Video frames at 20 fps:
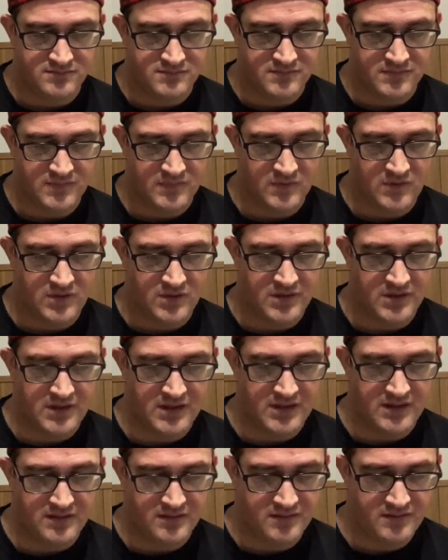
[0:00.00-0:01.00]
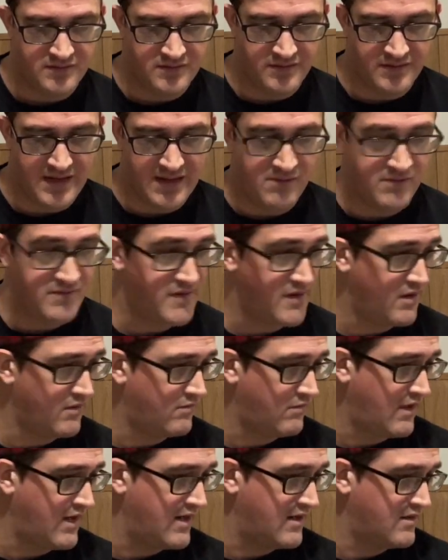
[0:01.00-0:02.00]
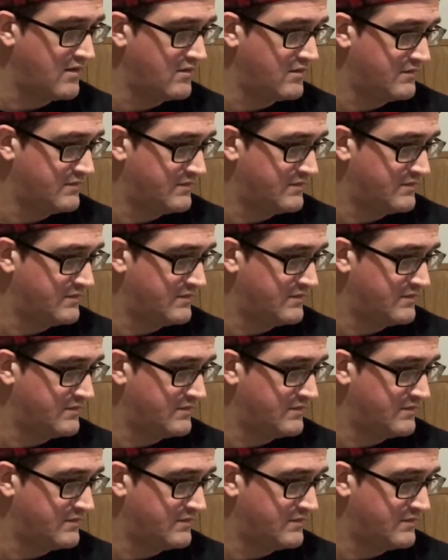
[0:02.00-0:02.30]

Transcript: Okay, so that was our rare.